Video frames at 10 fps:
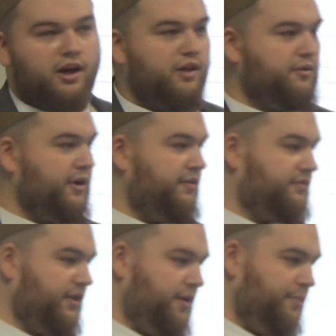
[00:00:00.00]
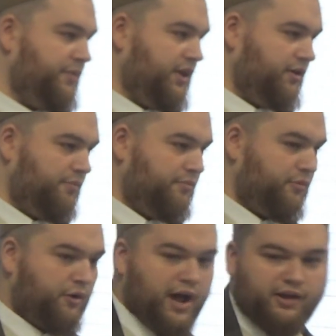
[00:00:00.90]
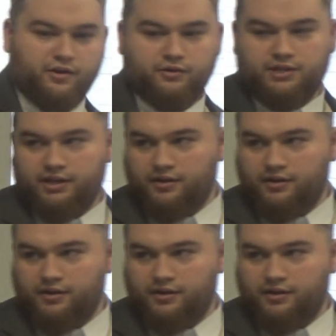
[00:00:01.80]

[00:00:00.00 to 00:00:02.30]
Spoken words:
all the way from Morocco to